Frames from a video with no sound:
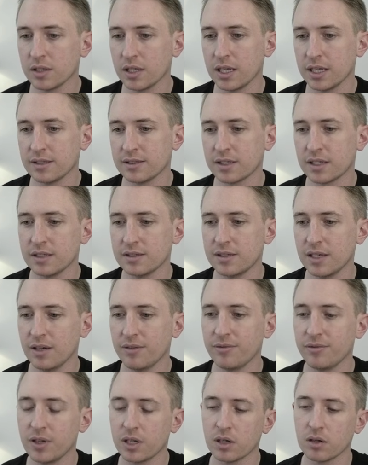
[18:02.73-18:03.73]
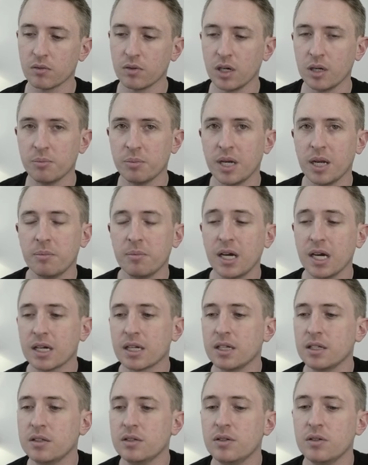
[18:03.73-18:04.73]
and I can say Flutter run, but I'm not
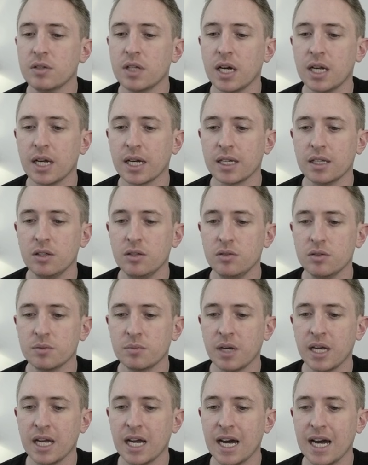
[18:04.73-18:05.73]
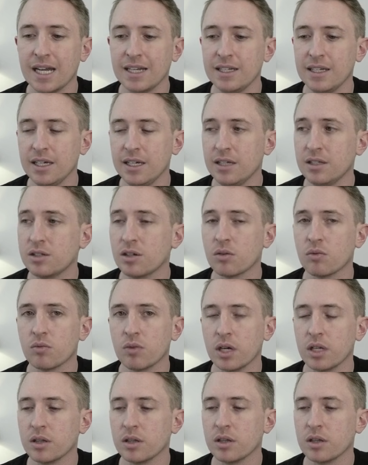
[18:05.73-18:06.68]
going to do that. I can use my IDE to run the